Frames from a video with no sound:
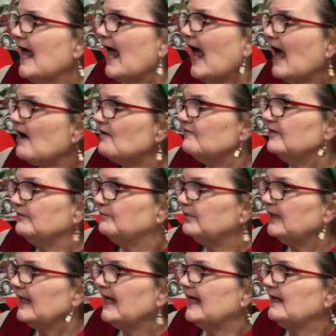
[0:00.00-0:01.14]
Alvin
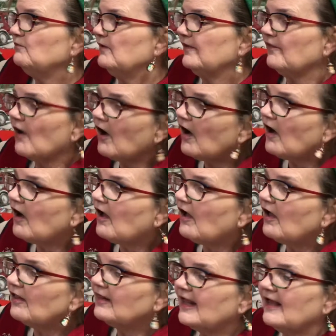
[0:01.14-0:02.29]
played with it all